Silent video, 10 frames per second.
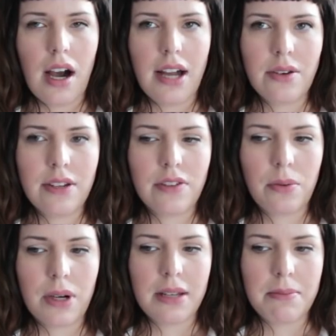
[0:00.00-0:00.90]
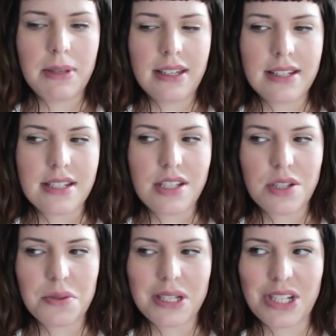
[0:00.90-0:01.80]
I don't ever want to be in a
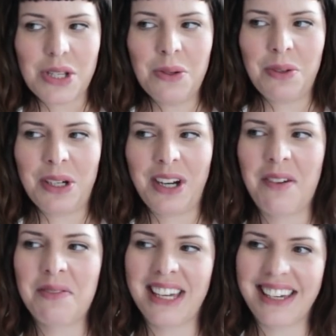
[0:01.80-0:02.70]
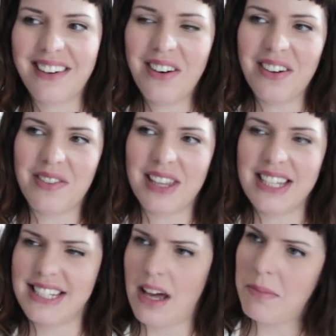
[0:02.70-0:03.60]
situation where I'm like, oh, well,
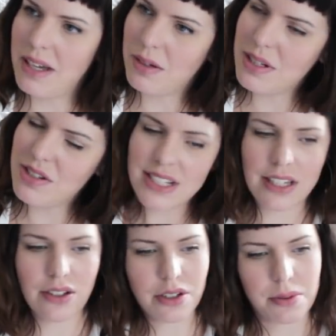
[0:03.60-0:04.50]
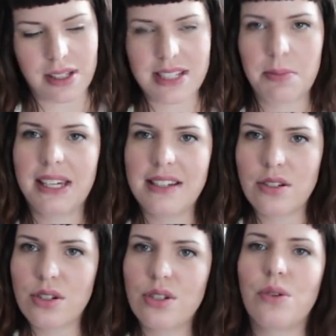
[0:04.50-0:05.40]
is that my quilt or is that your quilt? Because
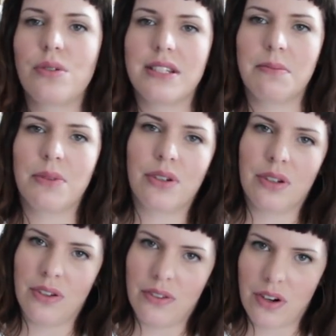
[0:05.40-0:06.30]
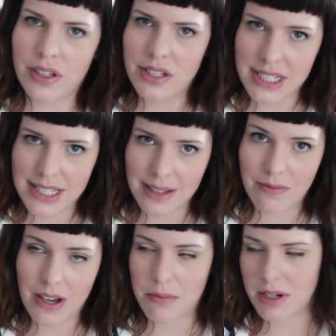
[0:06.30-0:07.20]
they're so similar and you've all used the same
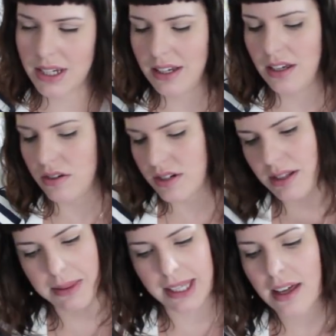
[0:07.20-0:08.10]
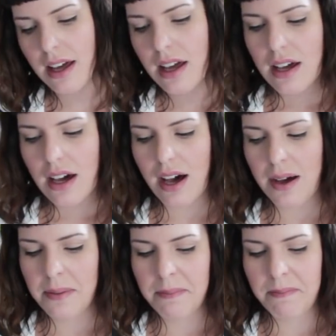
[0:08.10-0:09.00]
fabric in it or something.
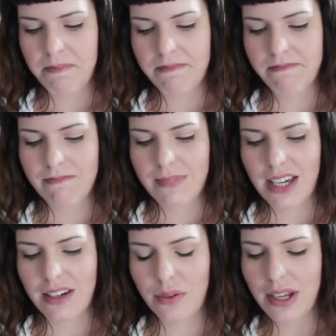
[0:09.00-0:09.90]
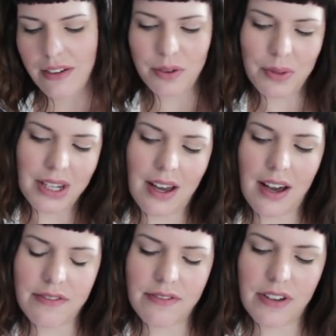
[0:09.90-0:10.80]
I don't ever want to
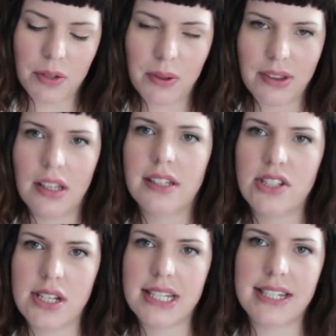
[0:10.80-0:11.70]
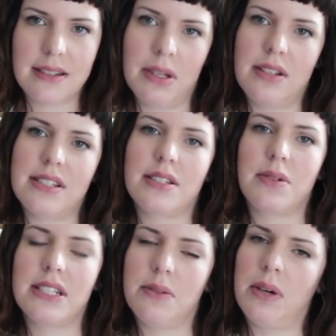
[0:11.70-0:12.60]
have a quilt that looks just like someone else's
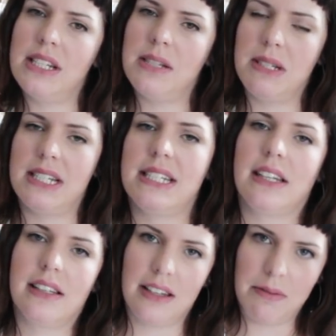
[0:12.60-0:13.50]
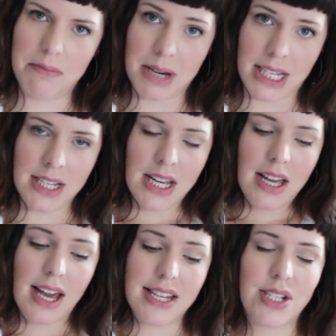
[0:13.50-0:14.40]
quilt. I want it to be distinctly mine.
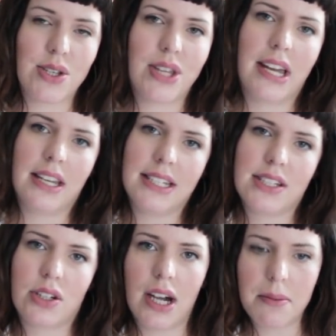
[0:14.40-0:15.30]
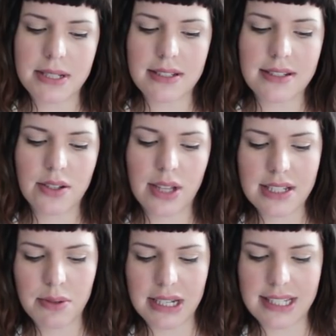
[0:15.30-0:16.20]
And to do that, I need scraps. So
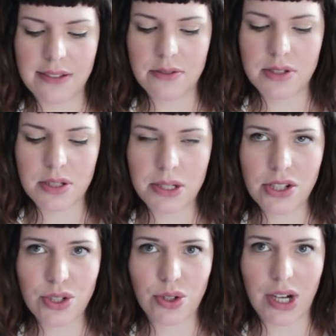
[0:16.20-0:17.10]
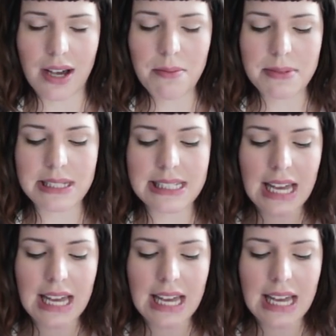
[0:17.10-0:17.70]
that's why I save so much scraps.